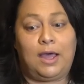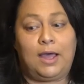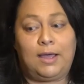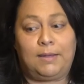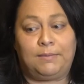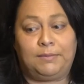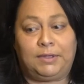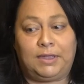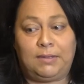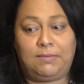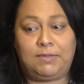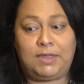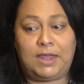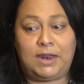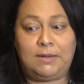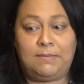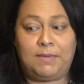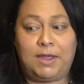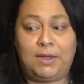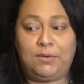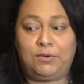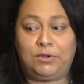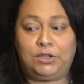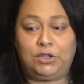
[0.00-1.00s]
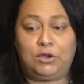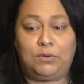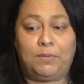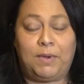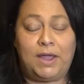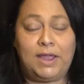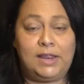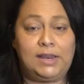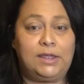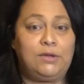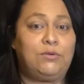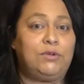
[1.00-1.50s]
um, keep that in mind when you're
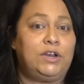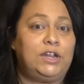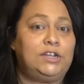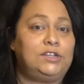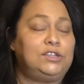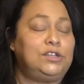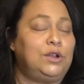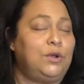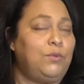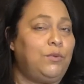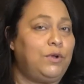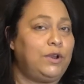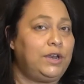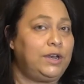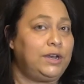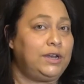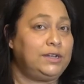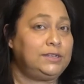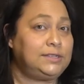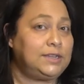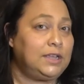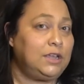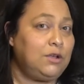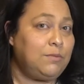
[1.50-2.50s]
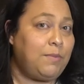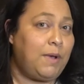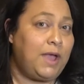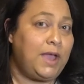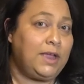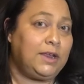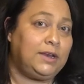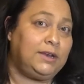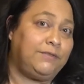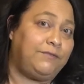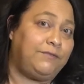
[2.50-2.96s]
buying liquidation, what it is that you're buying,